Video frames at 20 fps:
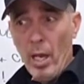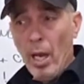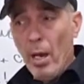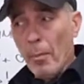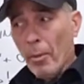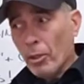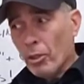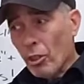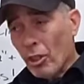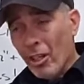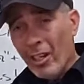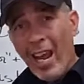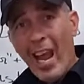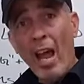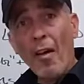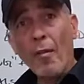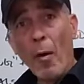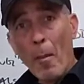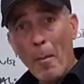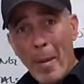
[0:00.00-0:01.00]
But you're going to
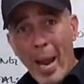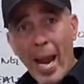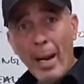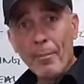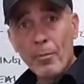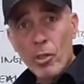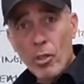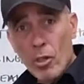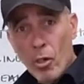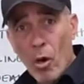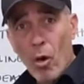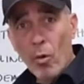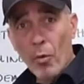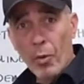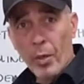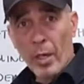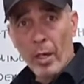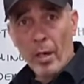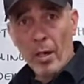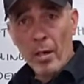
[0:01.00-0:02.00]
have a map to go
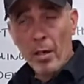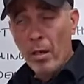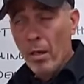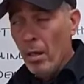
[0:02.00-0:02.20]
there.